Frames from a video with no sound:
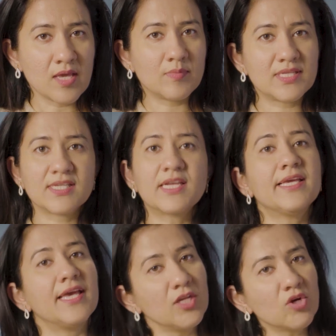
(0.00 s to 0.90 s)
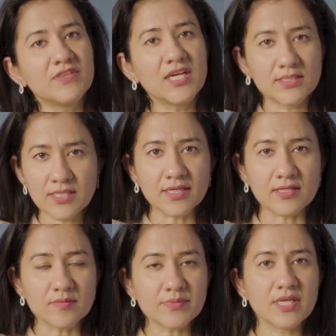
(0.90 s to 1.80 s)
basically any of the other
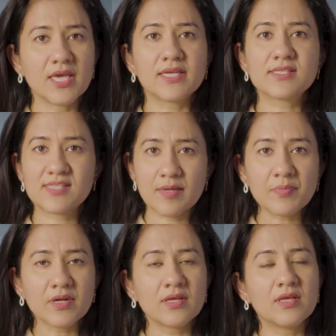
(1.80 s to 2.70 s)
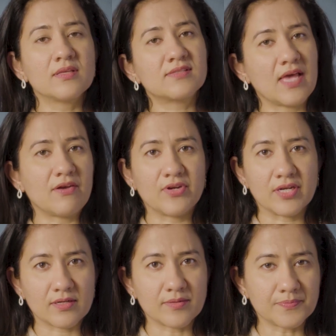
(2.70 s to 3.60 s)
incomes except salary
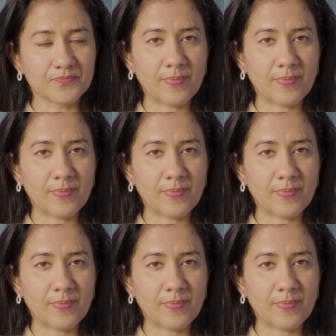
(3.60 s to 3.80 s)
income,